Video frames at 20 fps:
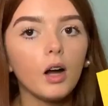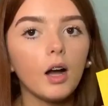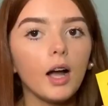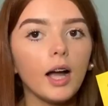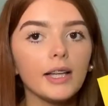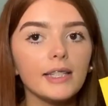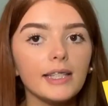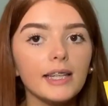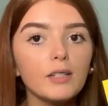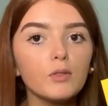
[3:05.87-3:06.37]

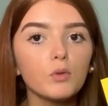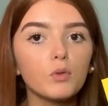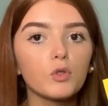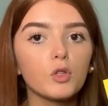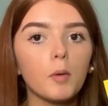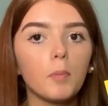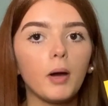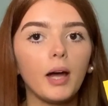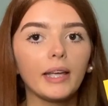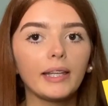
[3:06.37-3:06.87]
I did
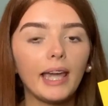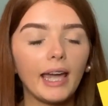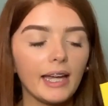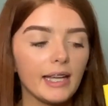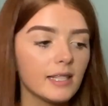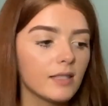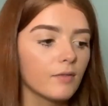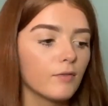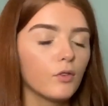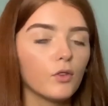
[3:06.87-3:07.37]
also buy a
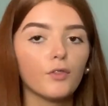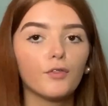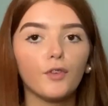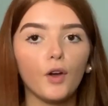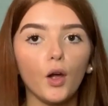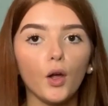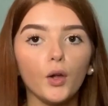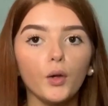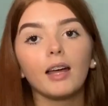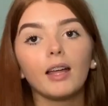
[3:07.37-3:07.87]
case for the
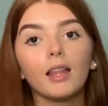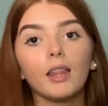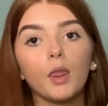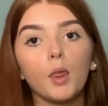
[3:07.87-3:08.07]
phone.